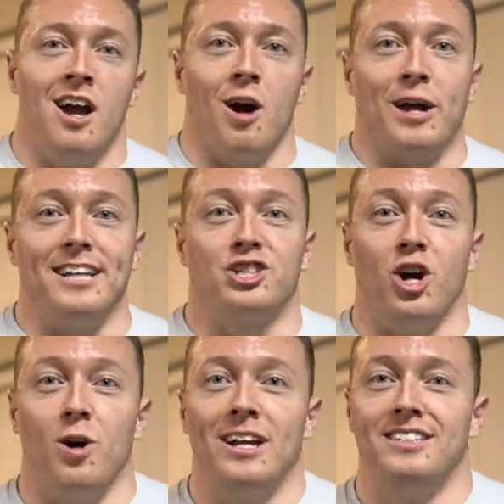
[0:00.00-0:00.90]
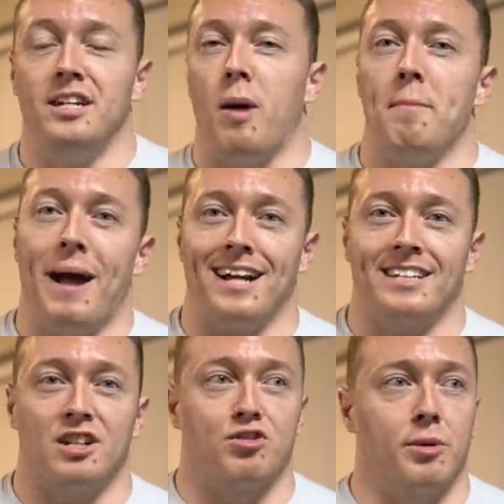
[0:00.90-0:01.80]
Okay, so did my back
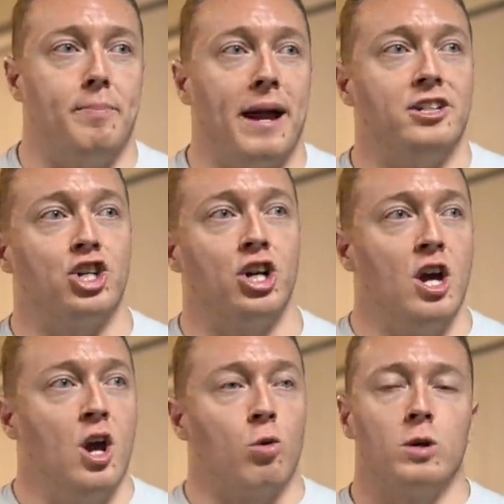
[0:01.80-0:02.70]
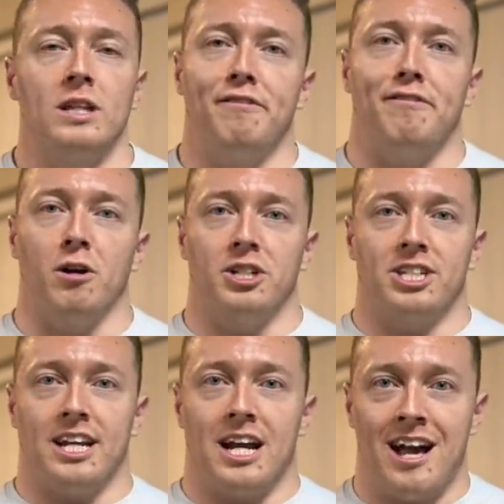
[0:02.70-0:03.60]
downs for bench. really
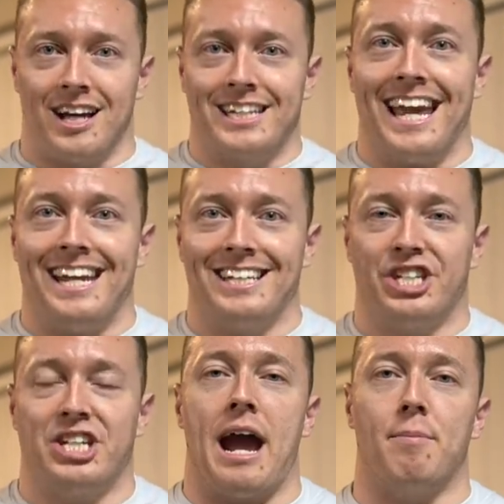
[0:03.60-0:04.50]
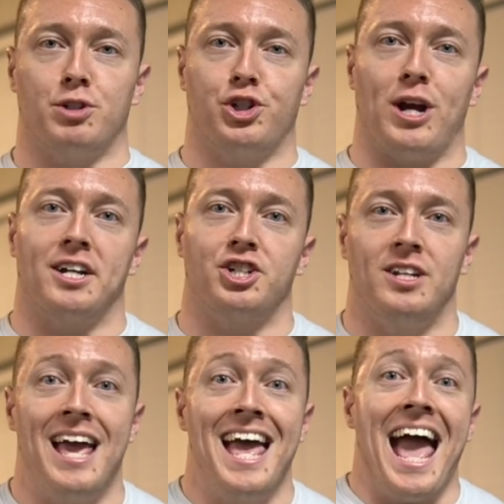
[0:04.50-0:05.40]
focusing on getting scap
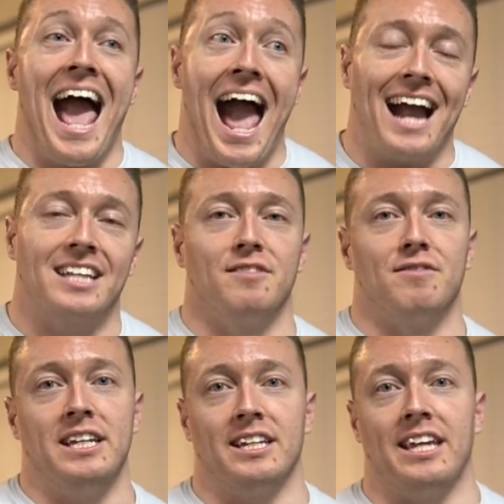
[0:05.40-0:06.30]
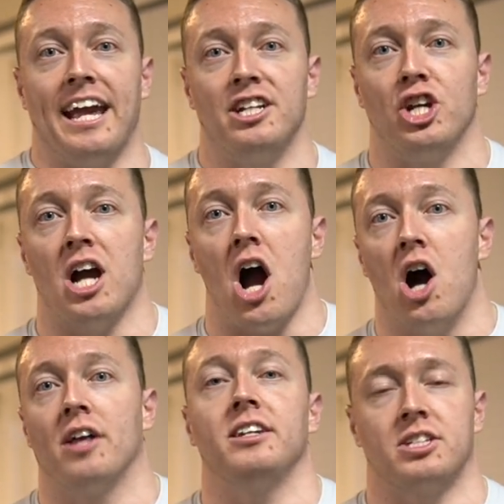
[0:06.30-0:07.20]
retraction, actively engaging
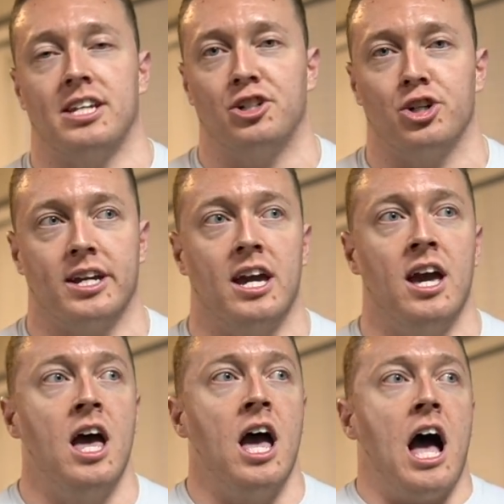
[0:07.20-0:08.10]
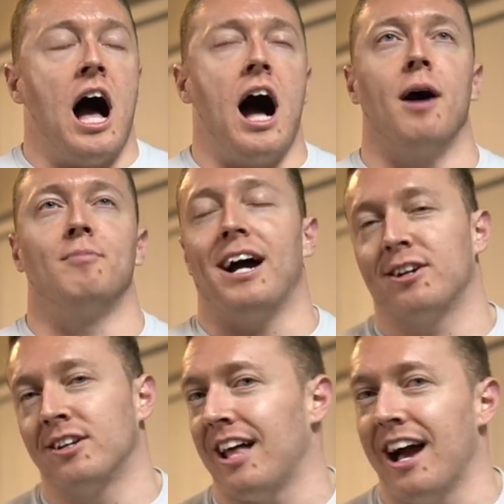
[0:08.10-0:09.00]
on the eccentric. I'm not
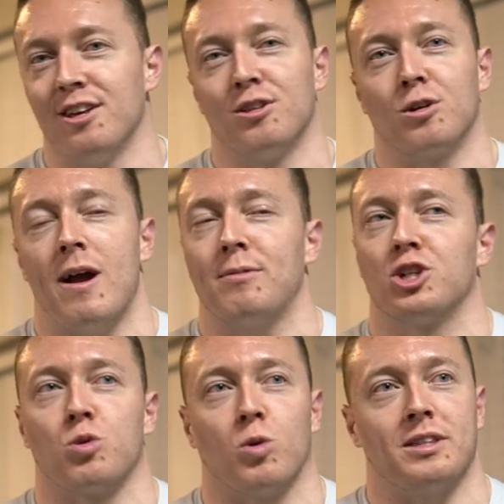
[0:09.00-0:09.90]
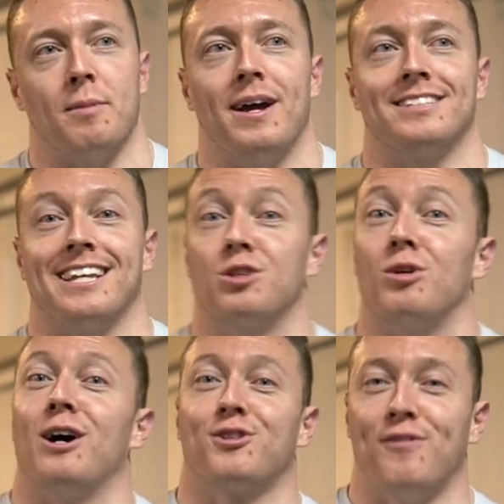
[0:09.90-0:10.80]
gonna lie though, the reps just weren't the best. That's
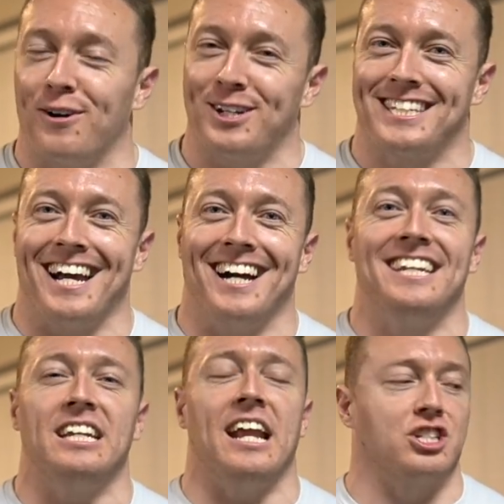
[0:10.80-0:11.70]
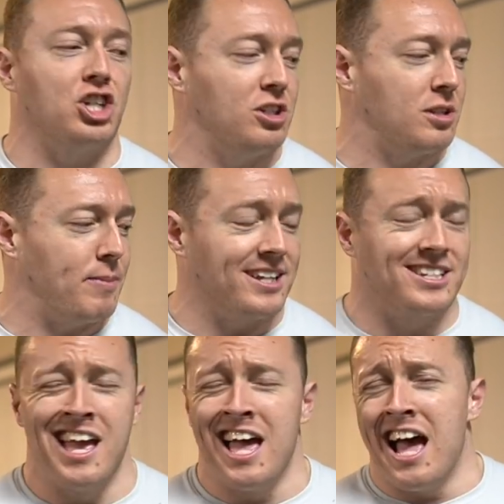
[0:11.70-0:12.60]
what I was focusing on, didn't execute the
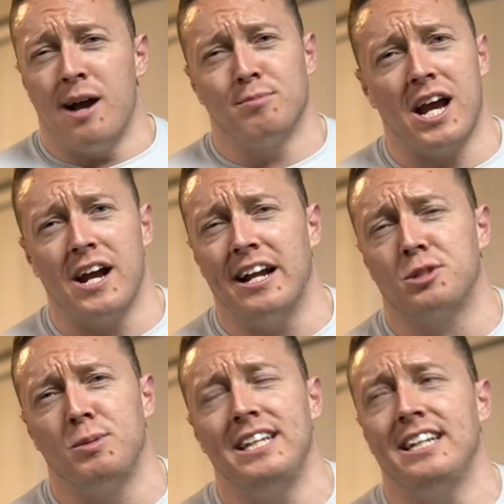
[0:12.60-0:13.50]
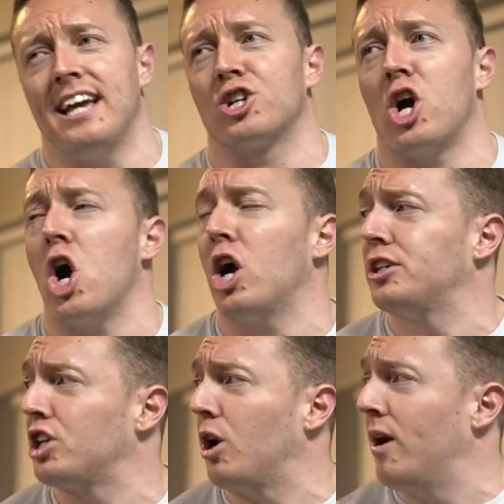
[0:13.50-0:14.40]
best. I'm tired, SVD days are hard.
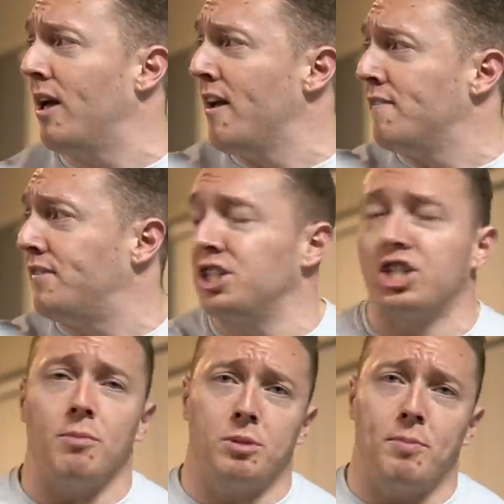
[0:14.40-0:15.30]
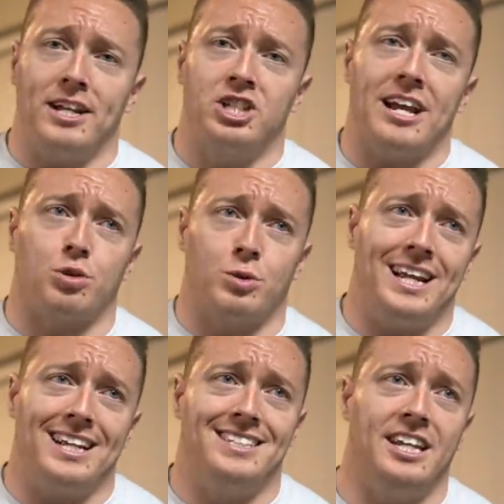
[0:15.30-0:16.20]
So finished up with bench, had
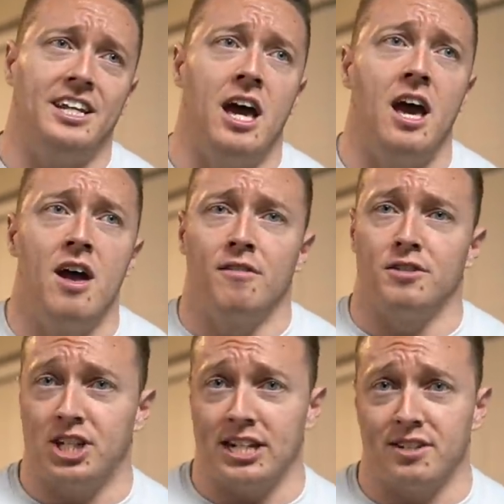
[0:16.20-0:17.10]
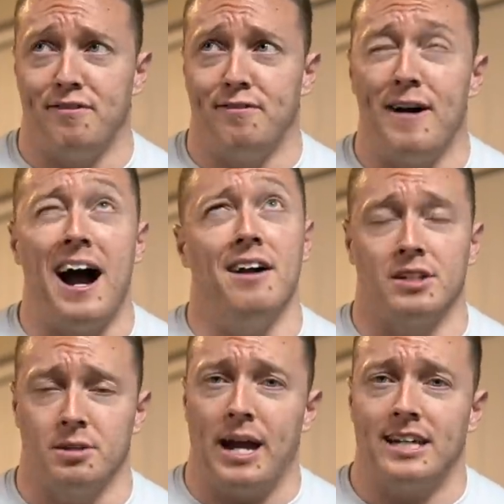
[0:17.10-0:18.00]
319 for sets of five
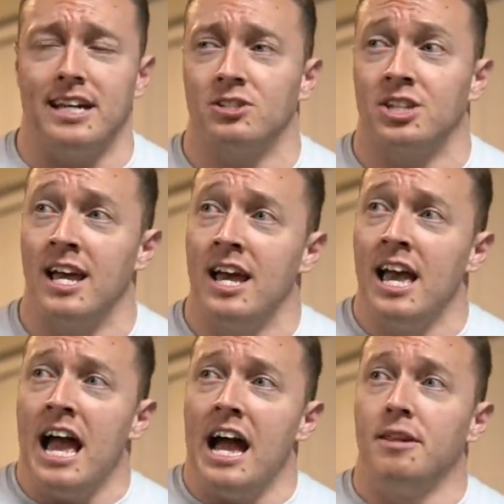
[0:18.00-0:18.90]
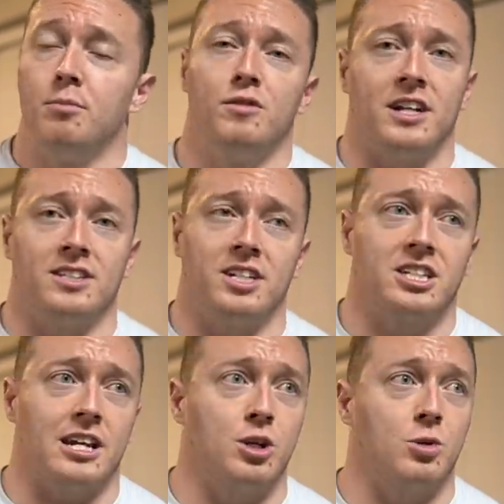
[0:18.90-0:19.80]
on the back downs, and then moved on to
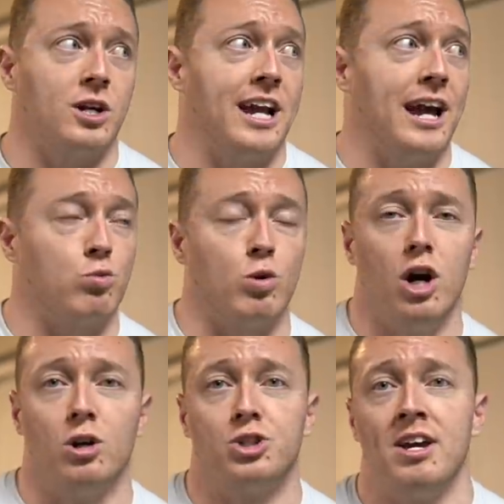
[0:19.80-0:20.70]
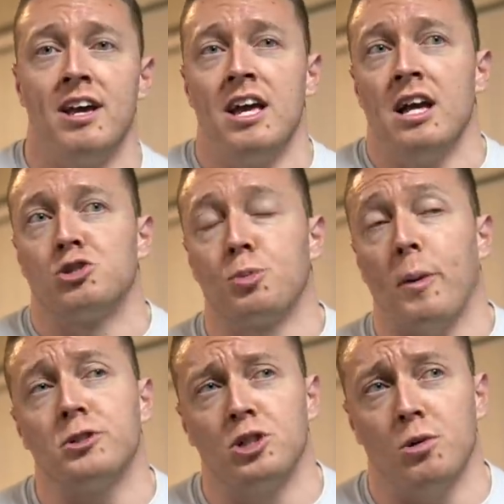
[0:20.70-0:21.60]
accessory work, had rows.
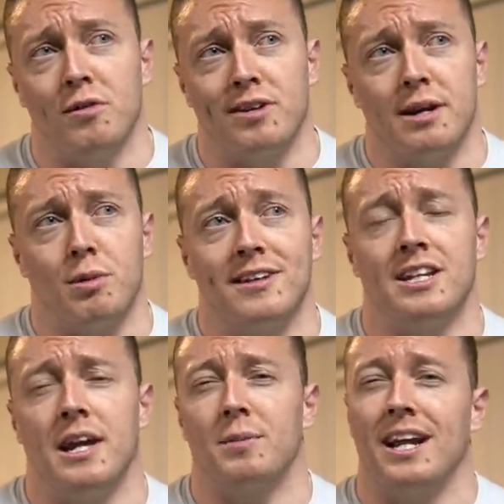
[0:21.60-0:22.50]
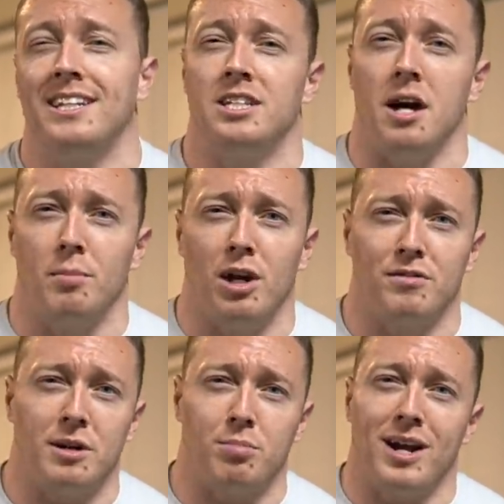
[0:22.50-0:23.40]
Supposed to do overhead press today, but I did dumbbell
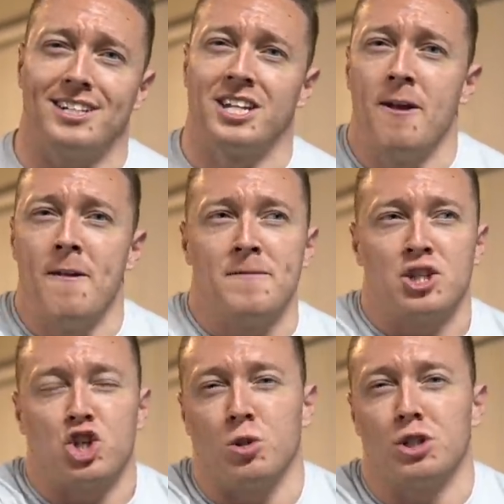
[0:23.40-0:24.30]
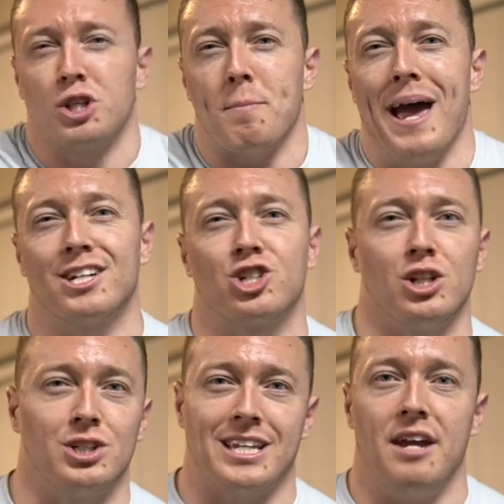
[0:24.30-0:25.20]
overhead press. Shoulders and pecs are a
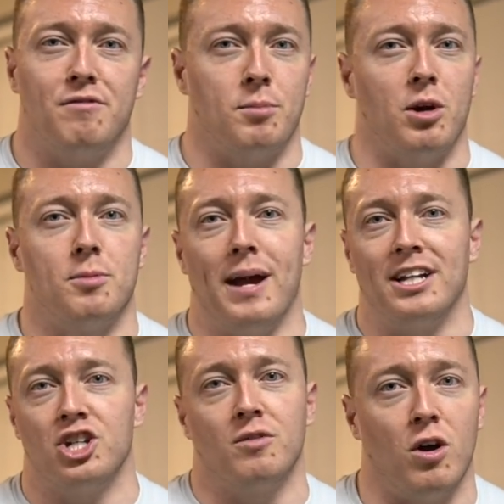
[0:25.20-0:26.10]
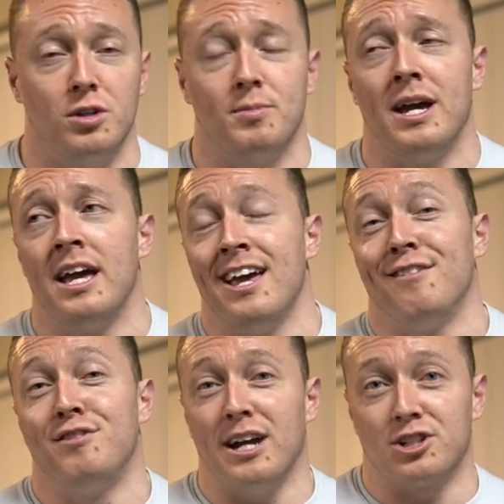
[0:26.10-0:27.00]
little tight from all the benching volume.
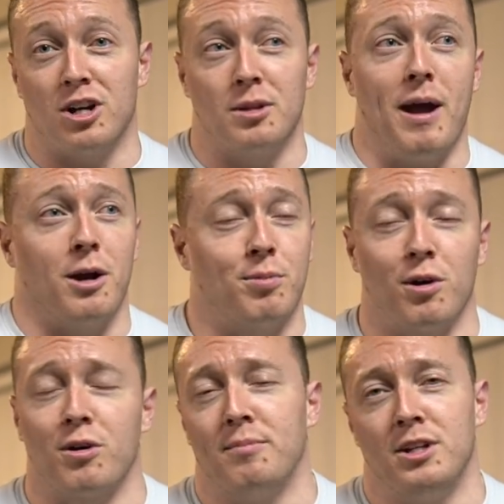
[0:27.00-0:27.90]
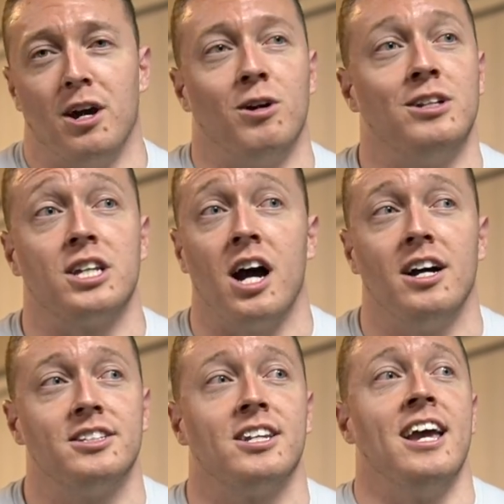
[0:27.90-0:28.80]
If you guys are on the power program, you know,
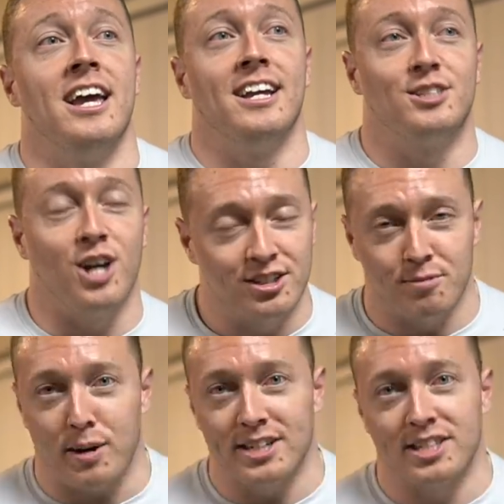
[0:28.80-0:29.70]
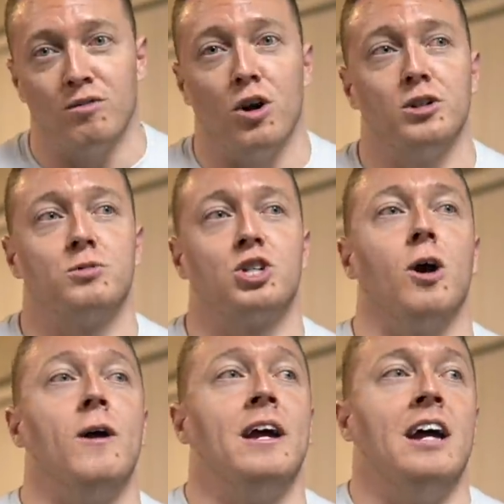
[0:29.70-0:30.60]
tons and tons of pressing volume.
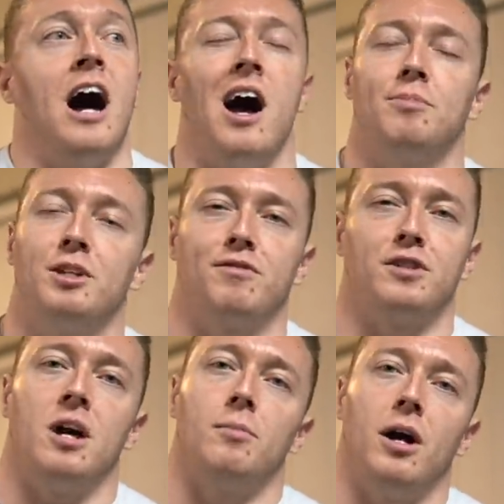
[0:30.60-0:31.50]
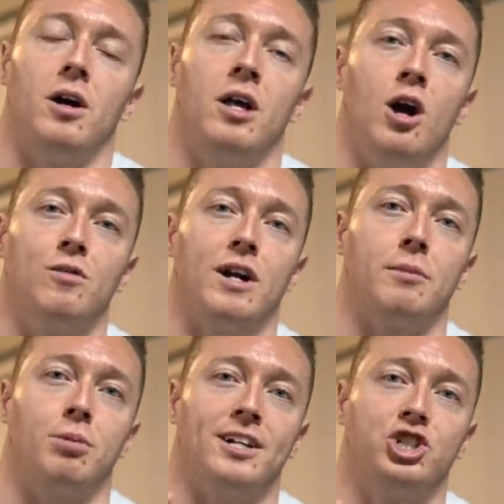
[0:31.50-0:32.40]
So opted for dumbbell
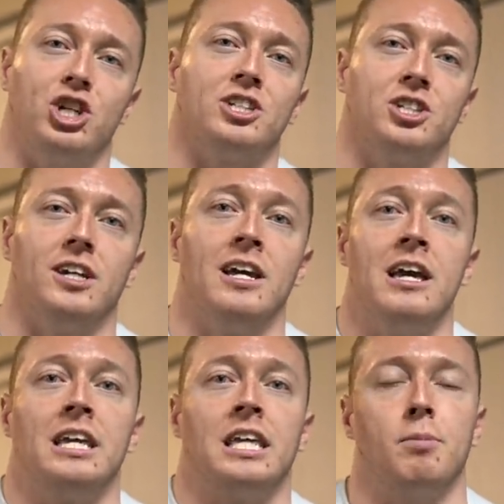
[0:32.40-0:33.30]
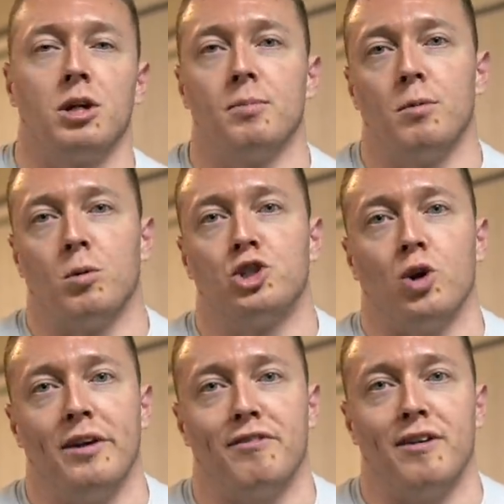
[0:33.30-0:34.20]
overhead press just to keep it a little bit more
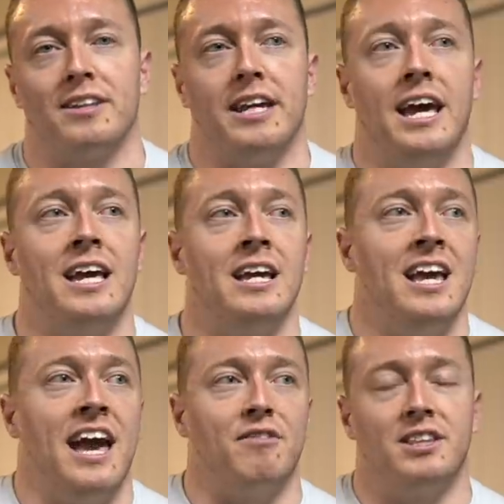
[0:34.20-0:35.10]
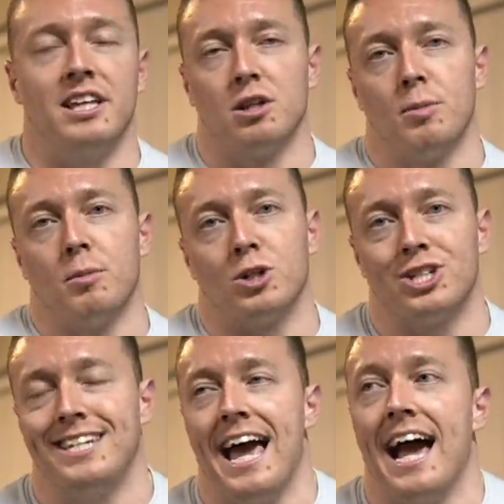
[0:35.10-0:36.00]
joint friendly, everything a little bit more
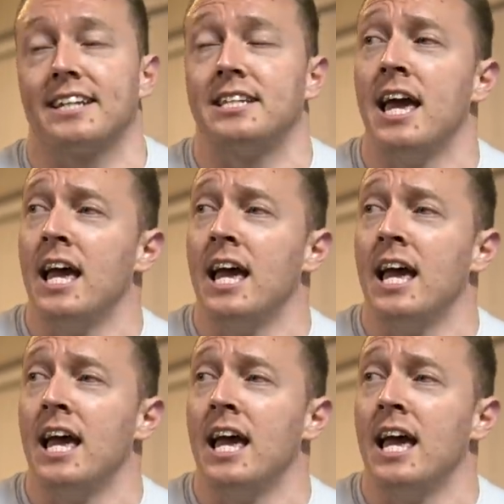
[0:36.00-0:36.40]
stacked.